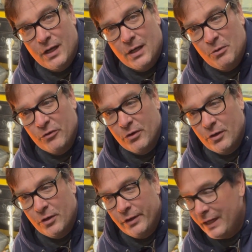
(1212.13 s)
I'm just gonna
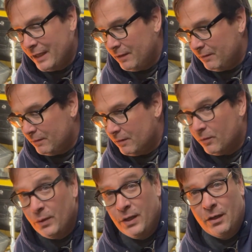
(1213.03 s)
call that a
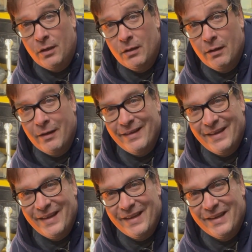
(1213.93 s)
win,
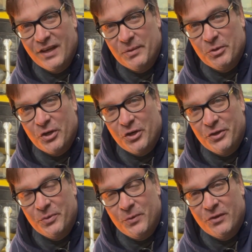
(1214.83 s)
and I'm gonna call
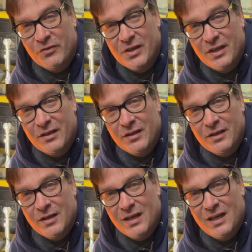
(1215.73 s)
it Wednesday.
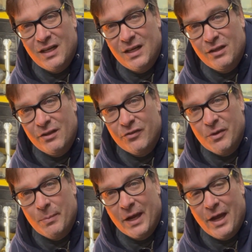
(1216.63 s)
Let's
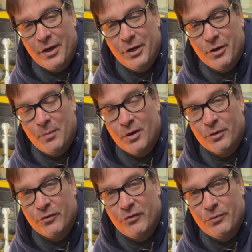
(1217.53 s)
get back out here tomorrow
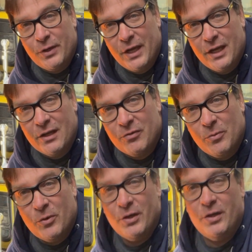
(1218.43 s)
and see if we can't get some
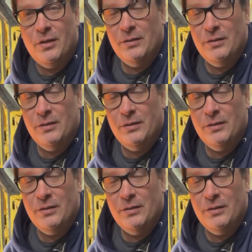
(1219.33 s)
more done.